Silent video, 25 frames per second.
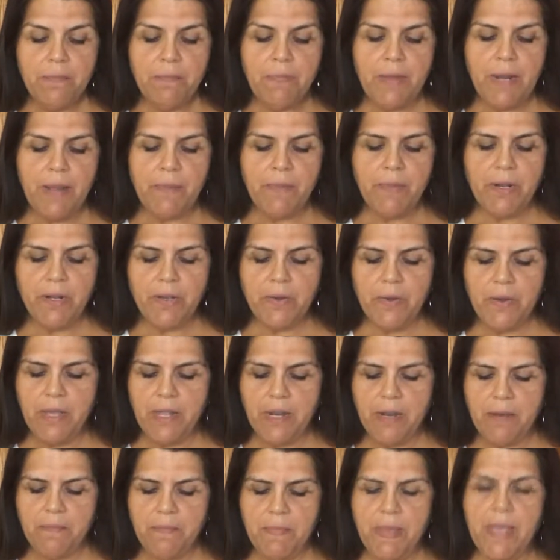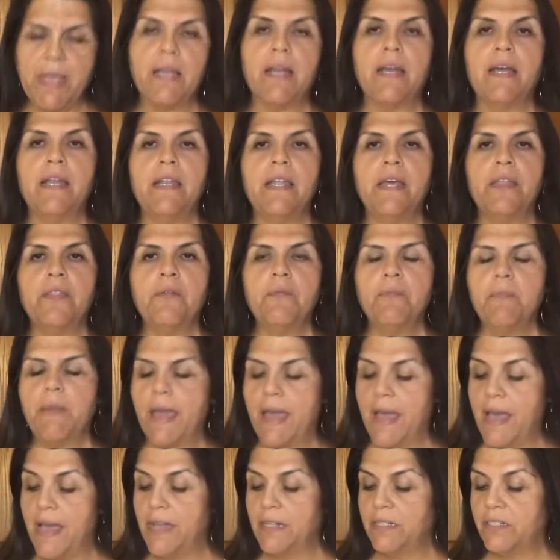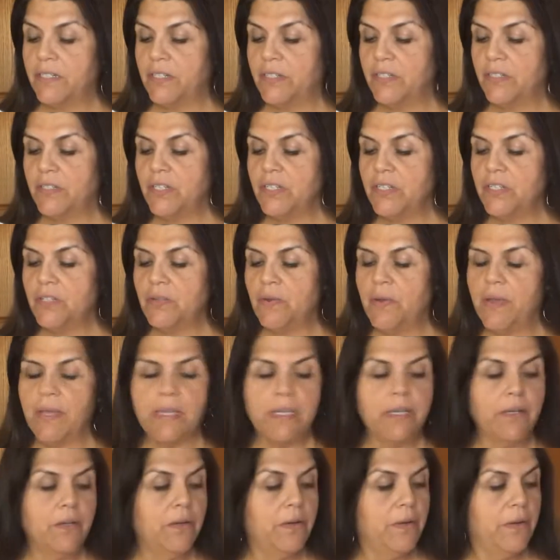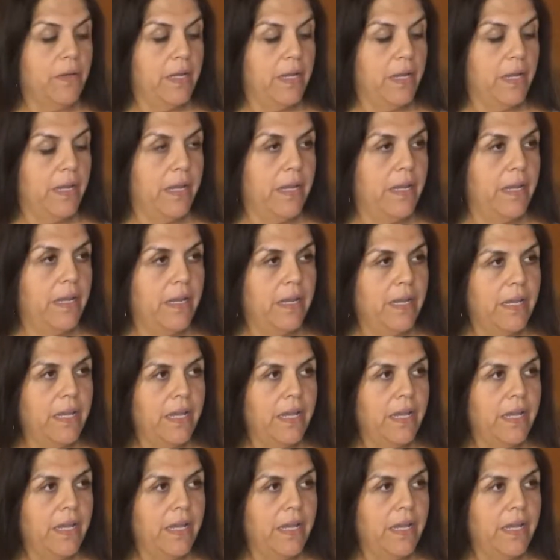but I'm going to go ahead and make another batch just so I can go ahead